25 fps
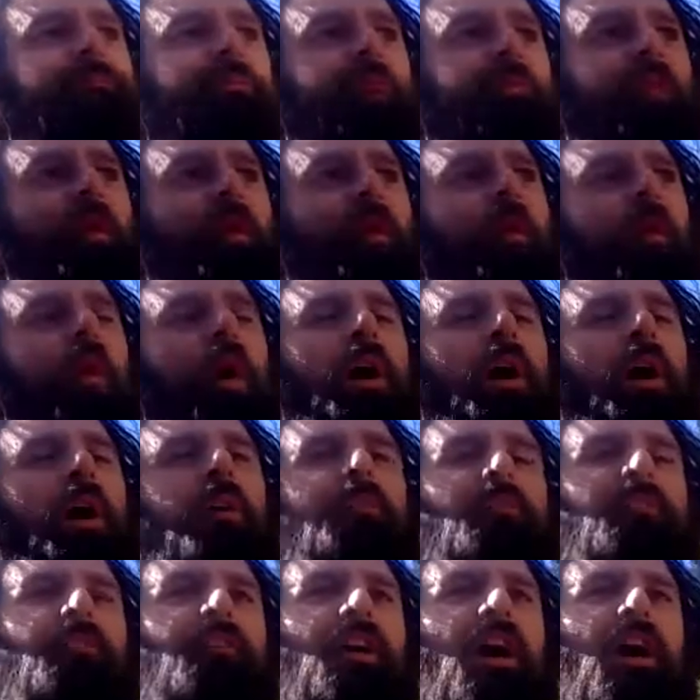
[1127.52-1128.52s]
one
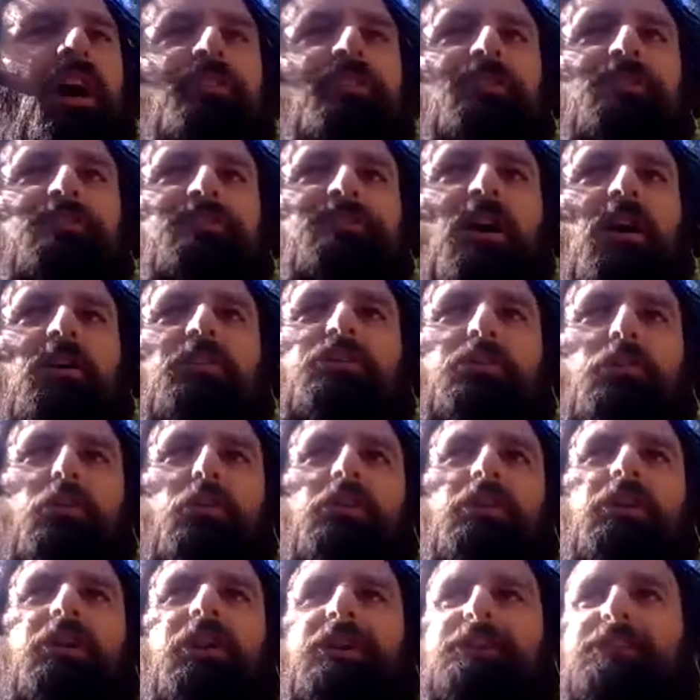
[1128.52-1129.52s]
or the other does
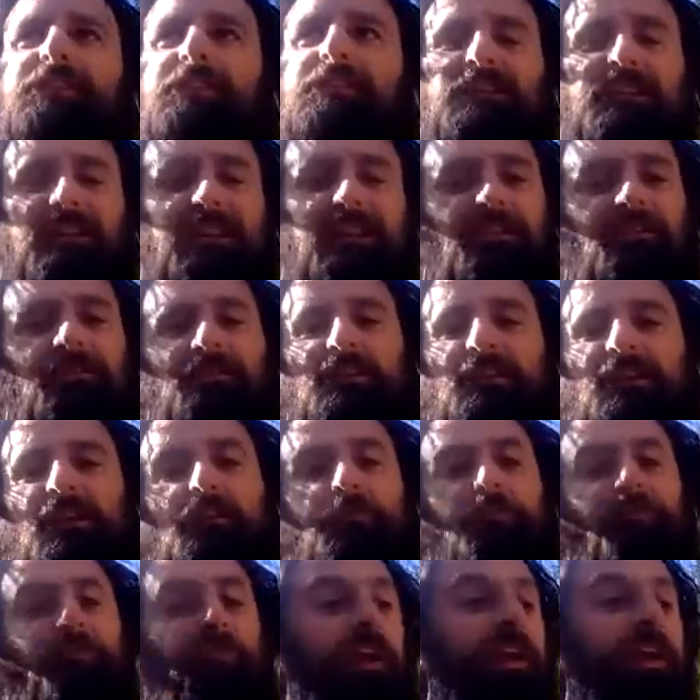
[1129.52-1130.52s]
work as a lead. You
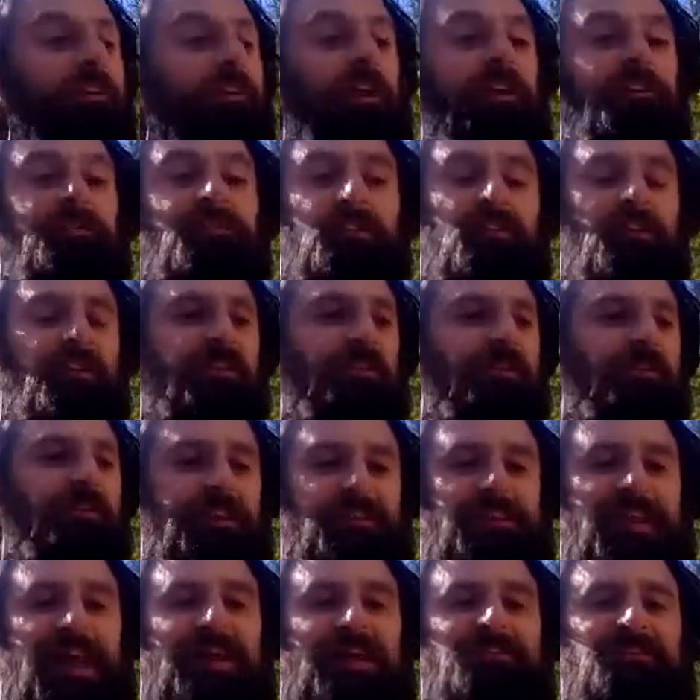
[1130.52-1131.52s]
know, Frank London is a
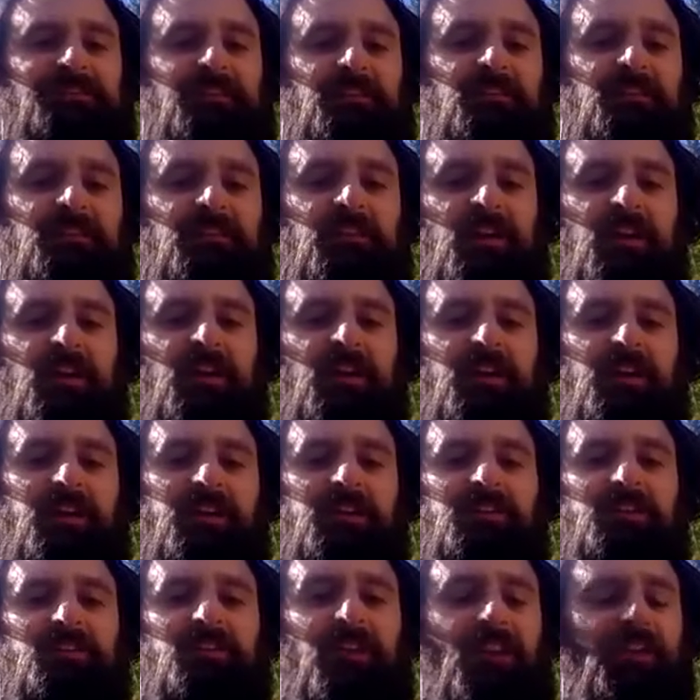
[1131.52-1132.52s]
fantastic
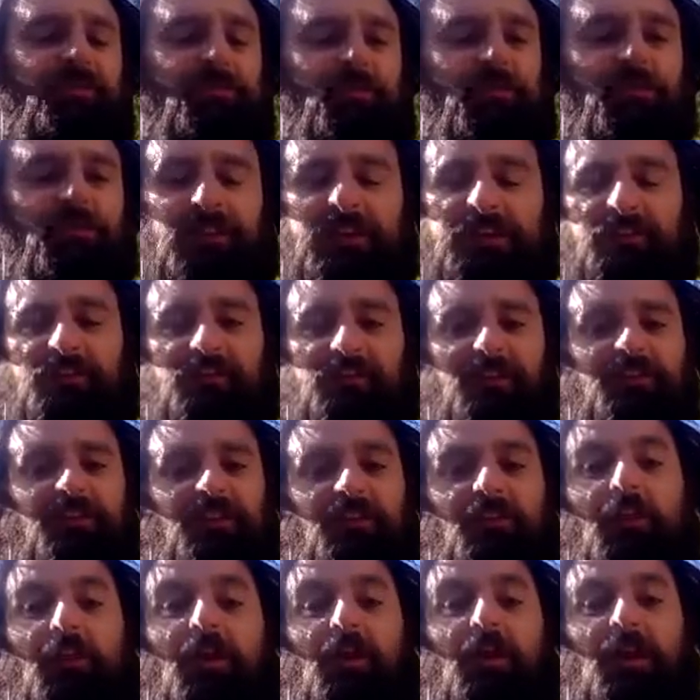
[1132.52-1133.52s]
klezmer leader in New
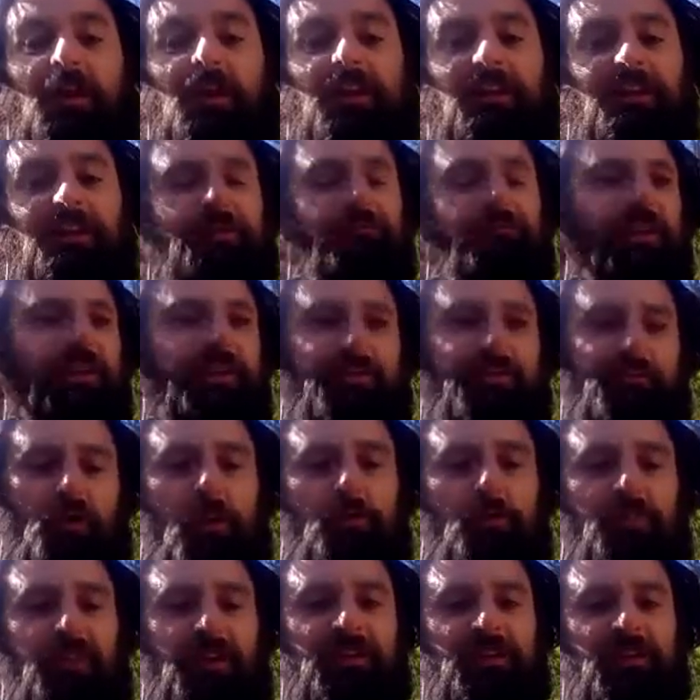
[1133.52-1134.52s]
York, and he plays
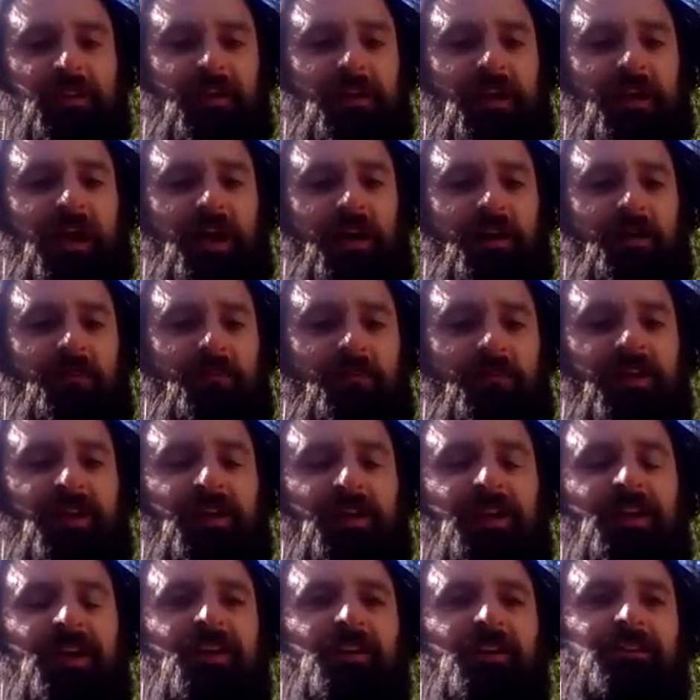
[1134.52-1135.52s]
trumpet.
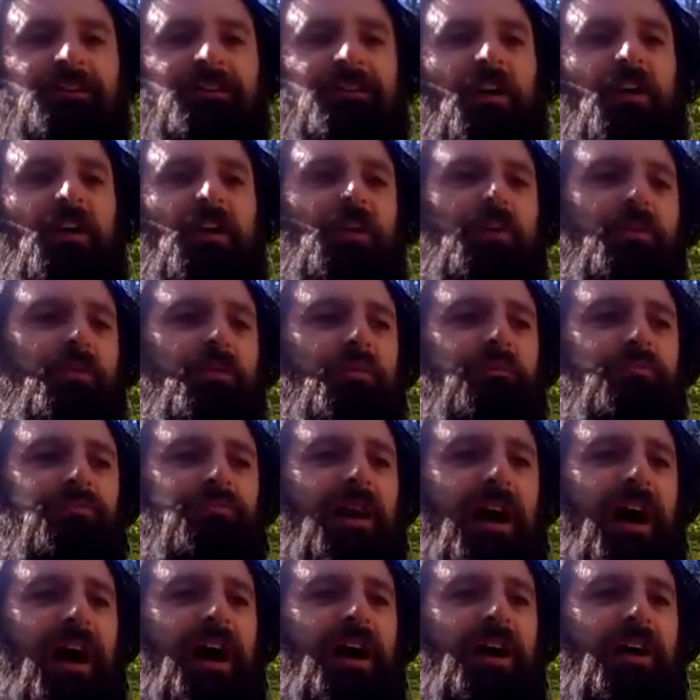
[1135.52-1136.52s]
So
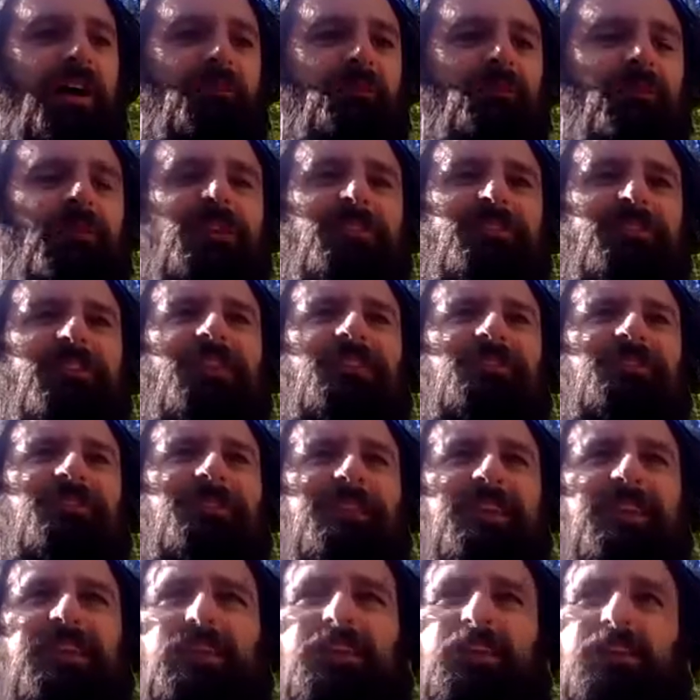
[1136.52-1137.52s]
you don't
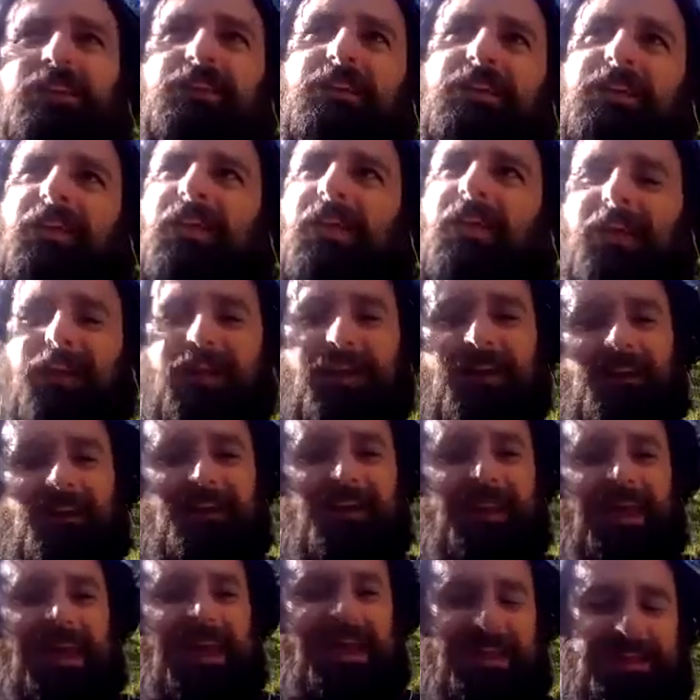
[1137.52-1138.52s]
need a
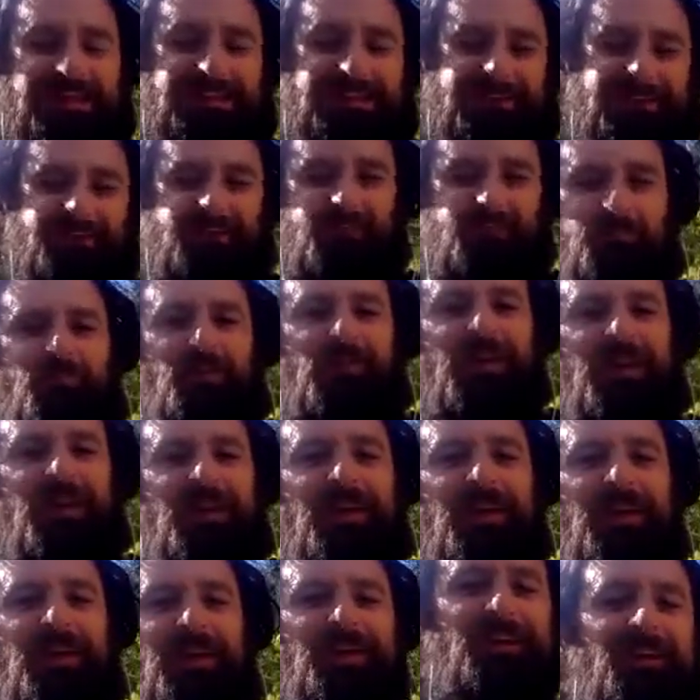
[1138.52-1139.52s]
clarinet,
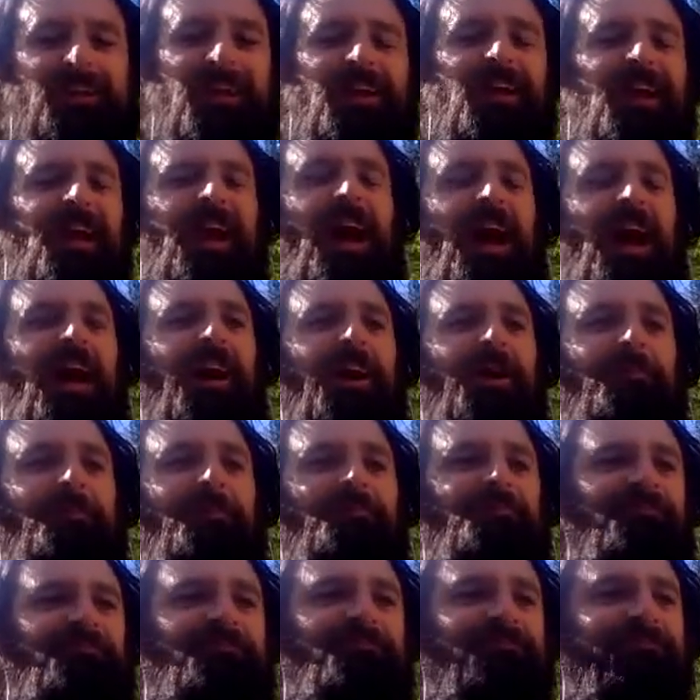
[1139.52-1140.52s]
but
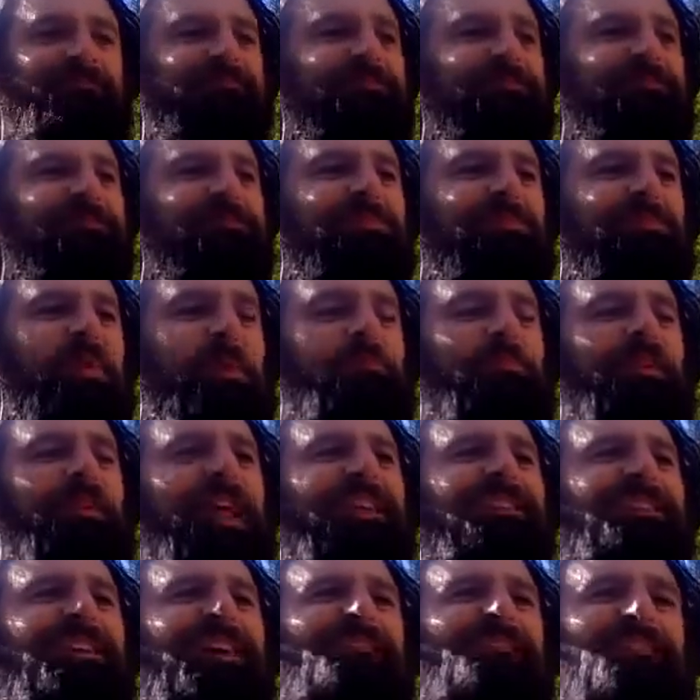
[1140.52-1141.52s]

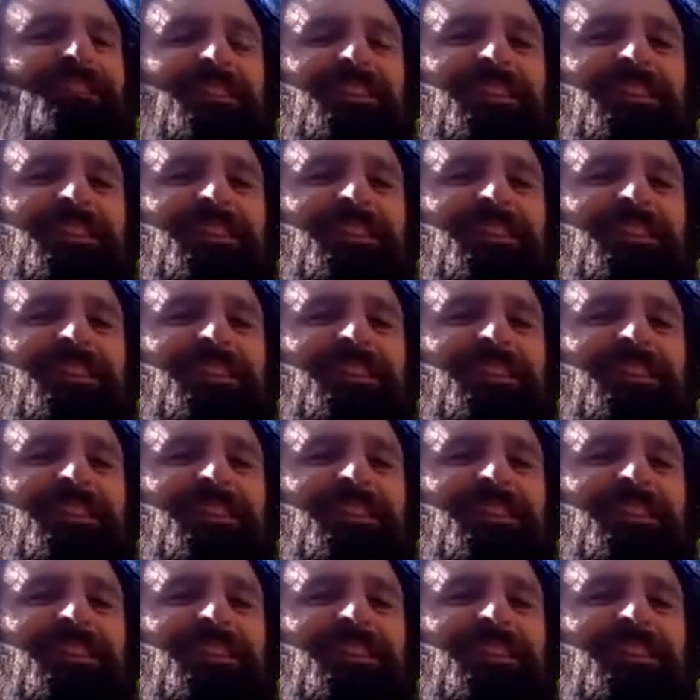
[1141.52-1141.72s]
I definitely